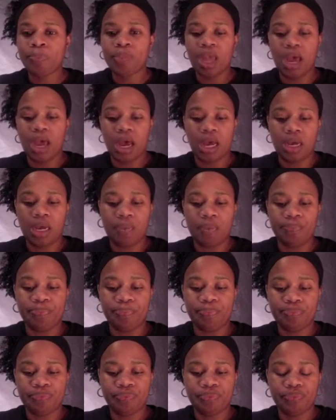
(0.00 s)

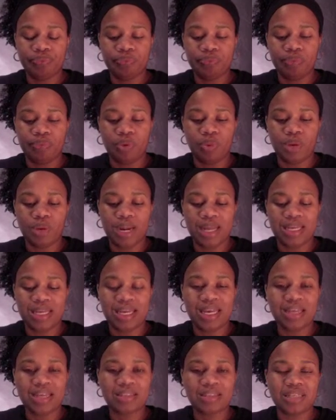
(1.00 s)
But what I
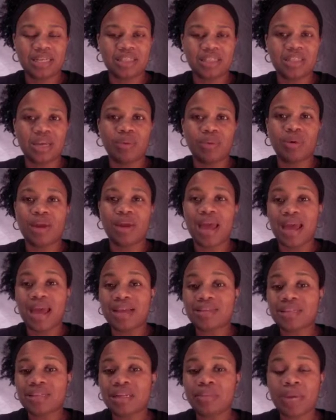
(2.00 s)
can say is they were
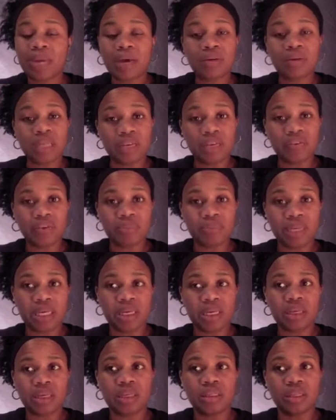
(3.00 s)
excellent about giving
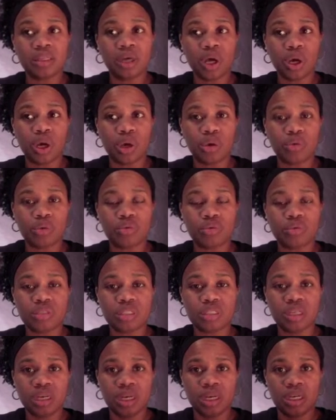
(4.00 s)
me the codes
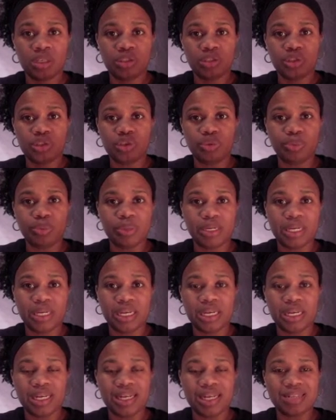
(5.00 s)
to put
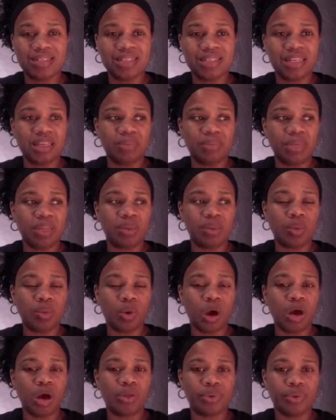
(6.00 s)
in and sending me the
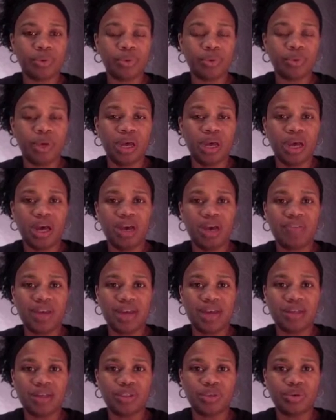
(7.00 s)
walkthrough of
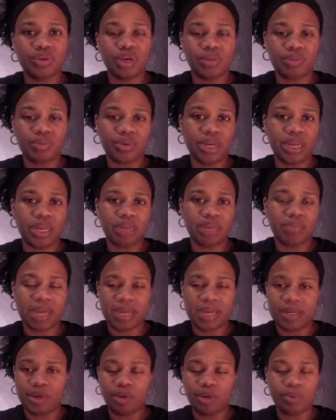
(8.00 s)
how to upgrade my
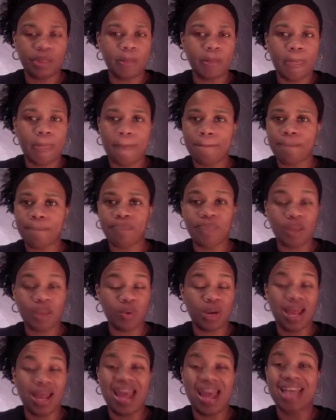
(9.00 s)
Adobe. They
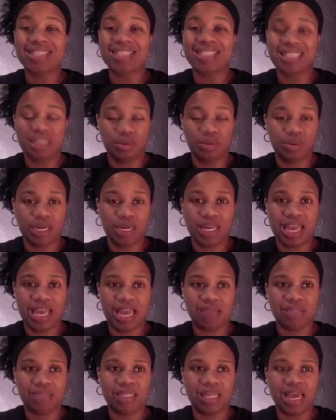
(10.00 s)
were excellent when it
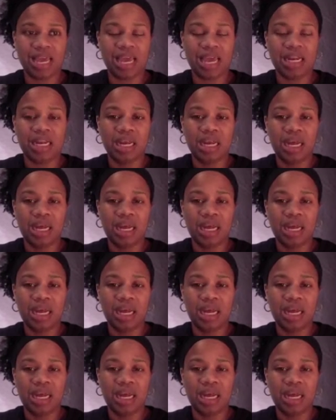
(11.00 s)
came to that.